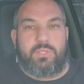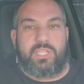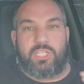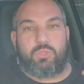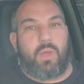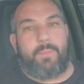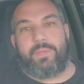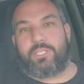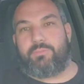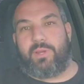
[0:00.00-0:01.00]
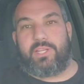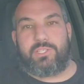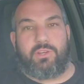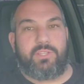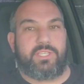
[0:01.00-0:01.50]
instead of swapping
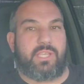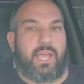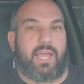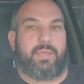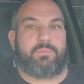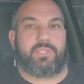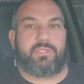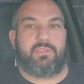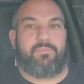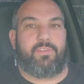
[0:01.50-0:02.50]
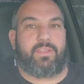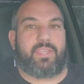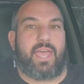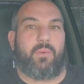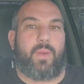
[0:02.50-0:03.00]
springs all these times and stuff like
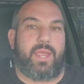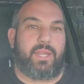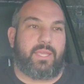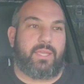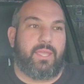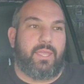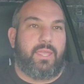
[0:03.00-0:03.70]
that, waiting